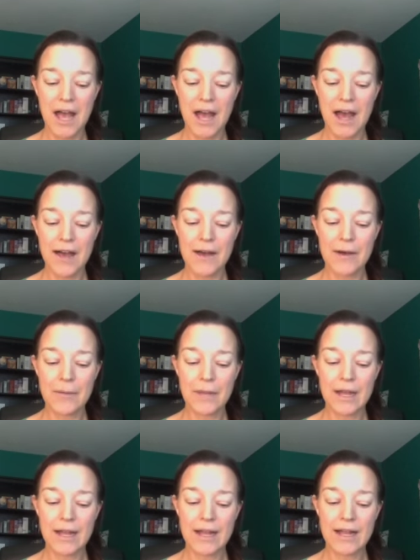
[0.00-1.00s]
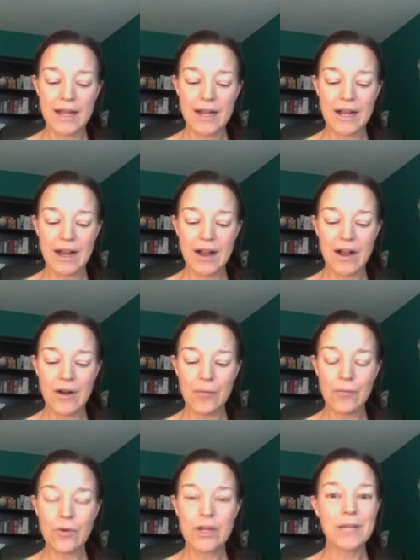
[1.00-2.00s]
Um,
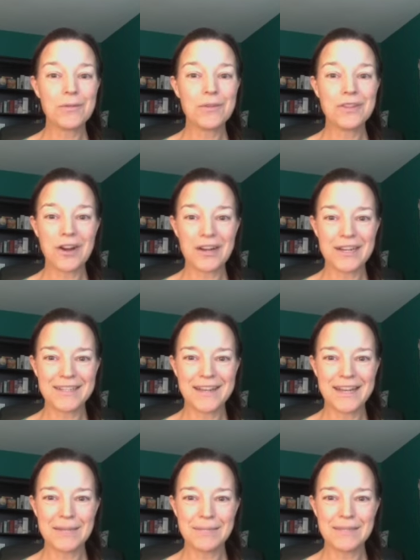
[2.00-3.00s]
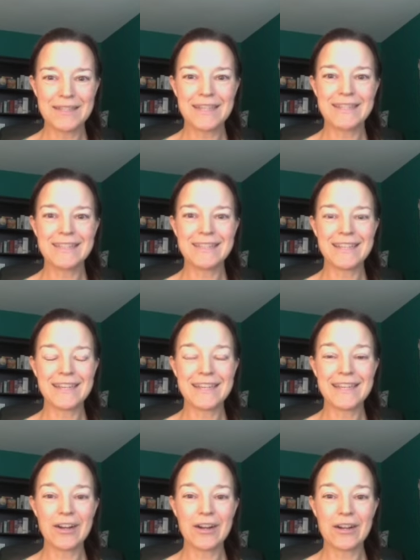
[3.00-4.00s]
working with archetypes,
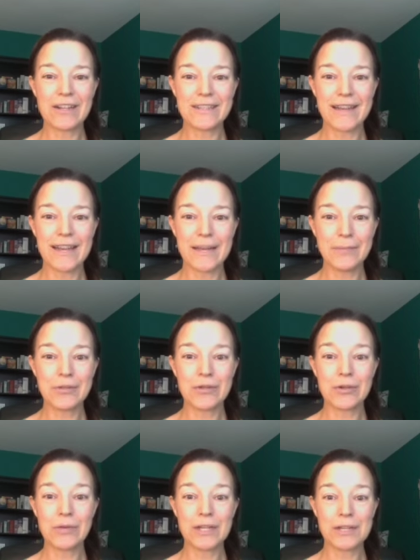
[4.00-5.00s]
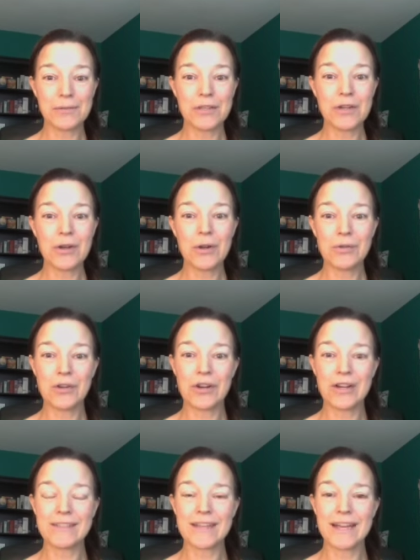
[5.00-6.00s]
studying archetypes, or working with your own
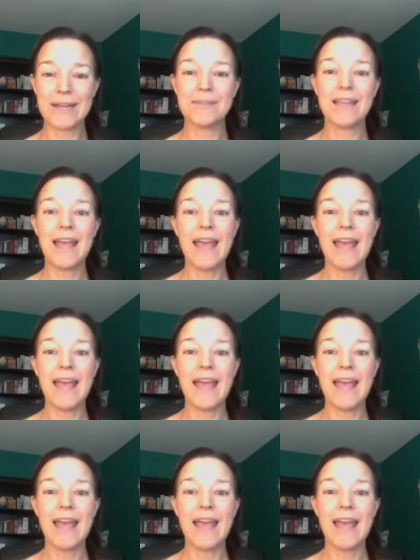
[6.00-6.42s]
archetypes,